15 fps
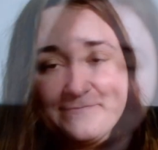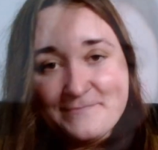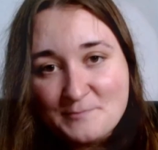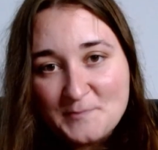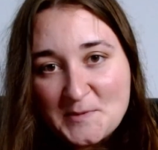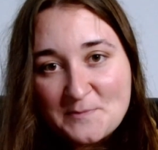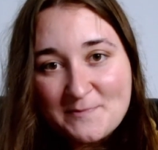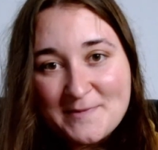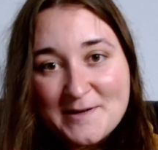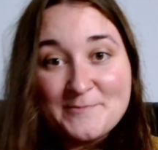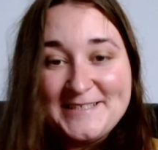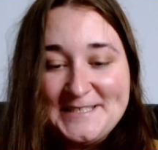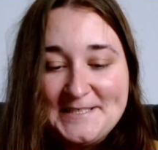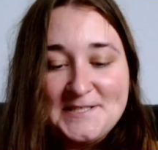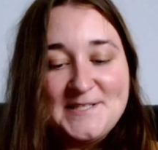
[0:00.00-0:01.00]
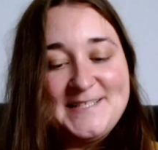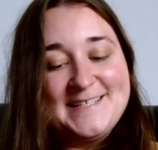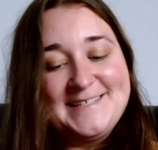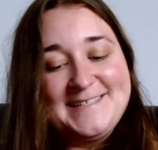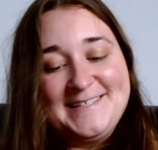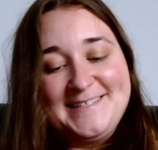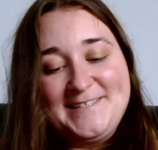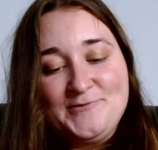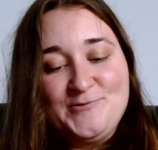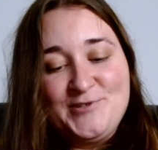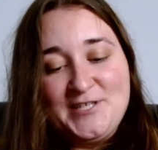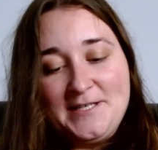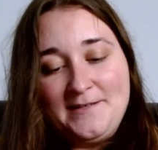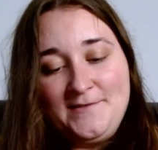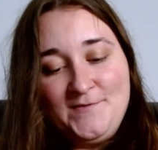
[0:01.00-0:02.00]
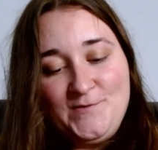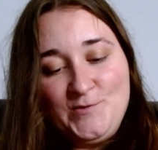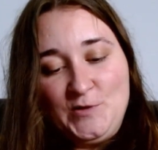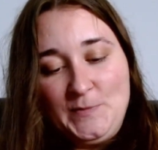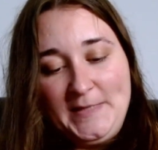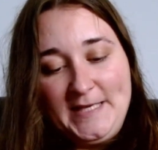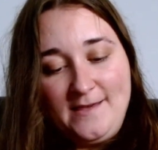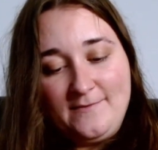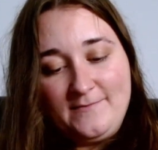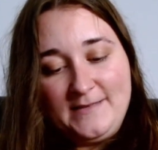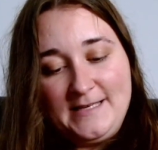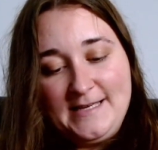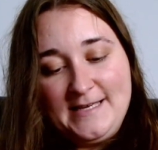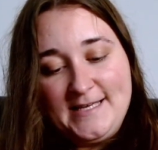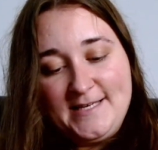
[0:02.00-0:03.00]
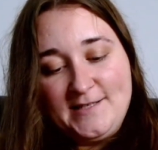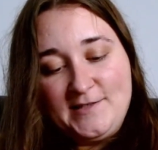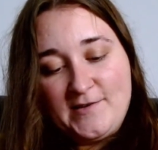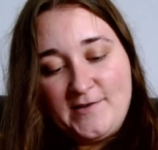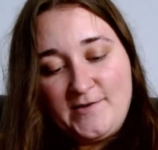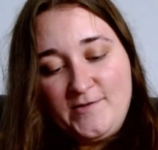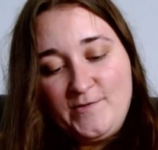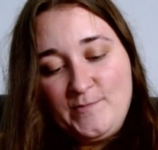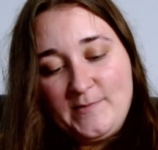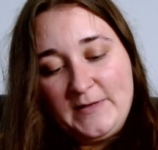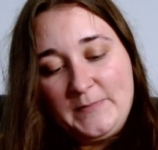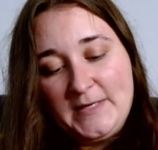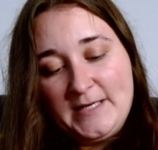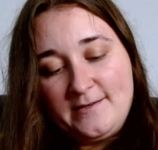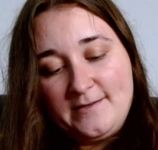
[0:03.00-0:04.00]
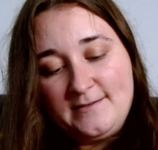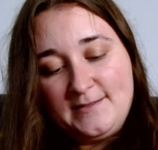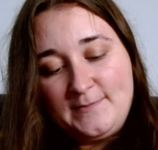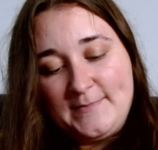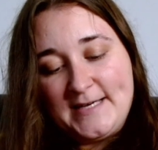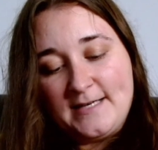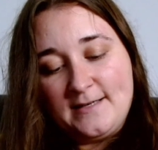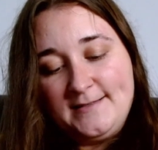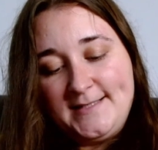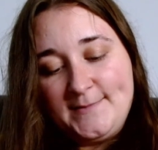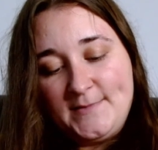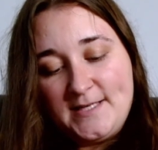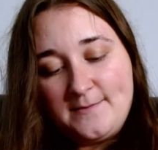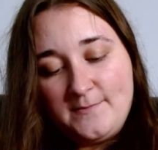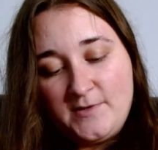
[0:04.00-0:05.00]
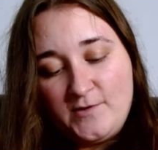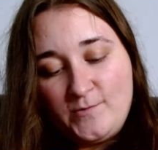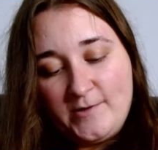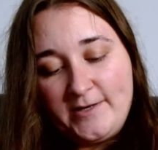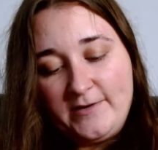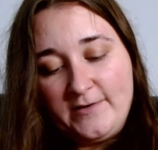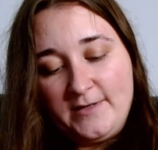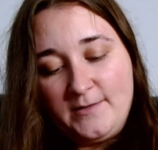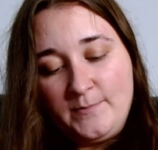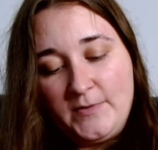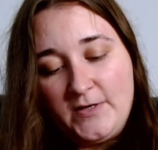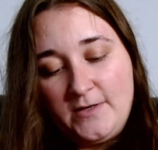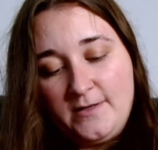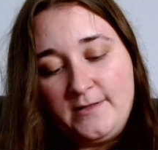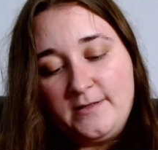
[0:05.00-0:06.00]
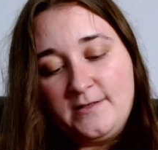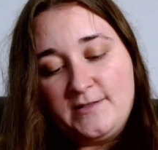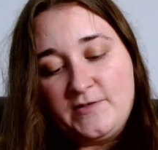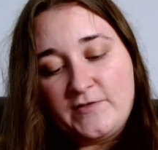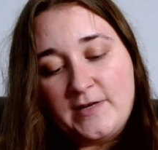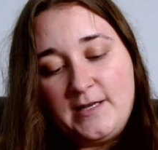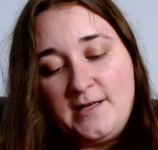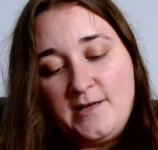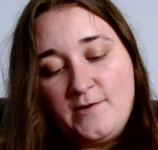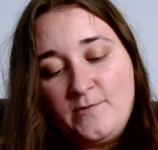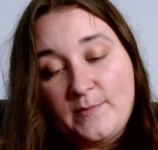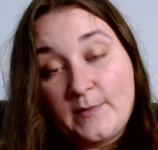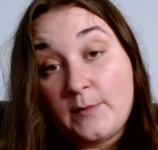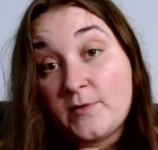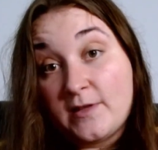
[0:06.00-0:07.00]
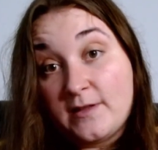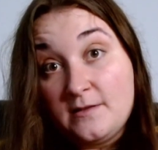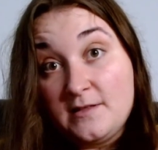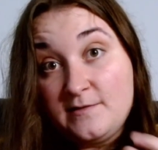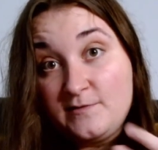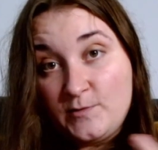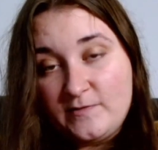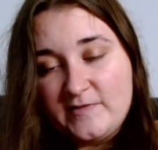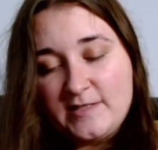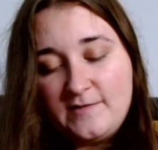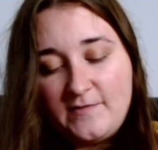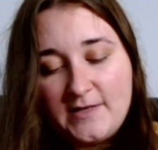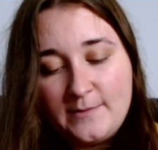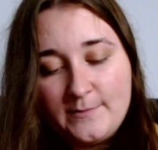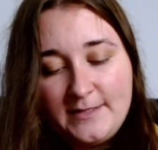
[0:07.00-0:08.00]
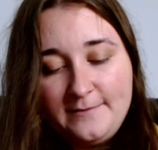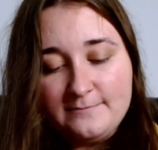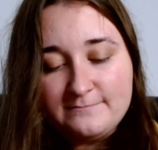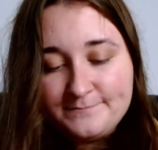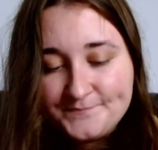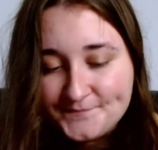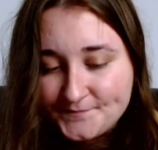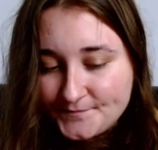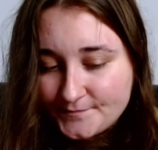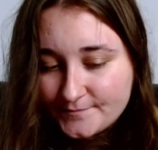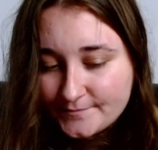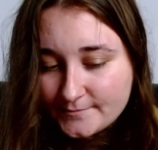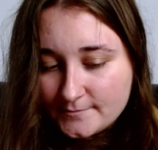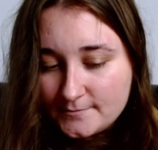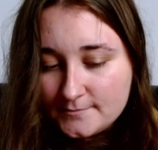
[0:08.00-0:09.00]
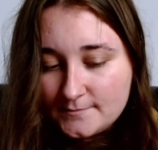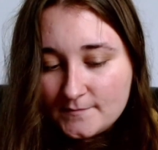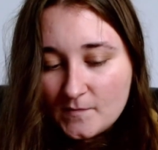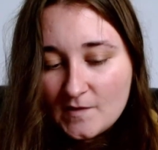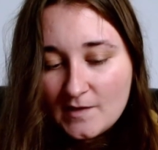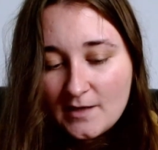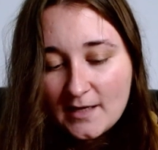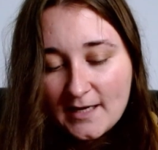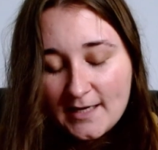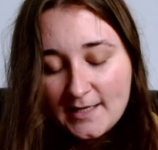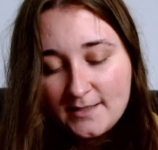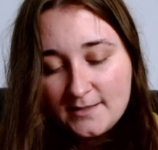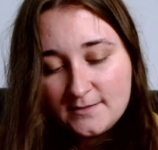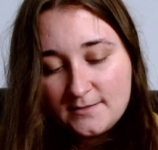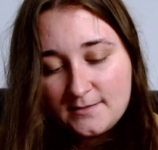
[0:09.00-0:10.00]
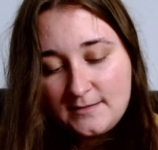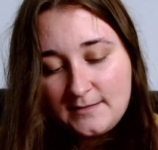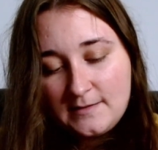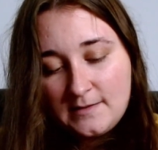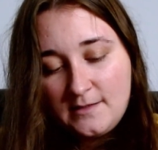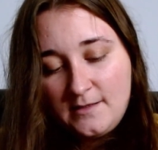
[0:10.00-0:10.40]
My mum knitted this little chicken for me. So my parents back in September were in Perth in Australia, where my brother lives with his family. And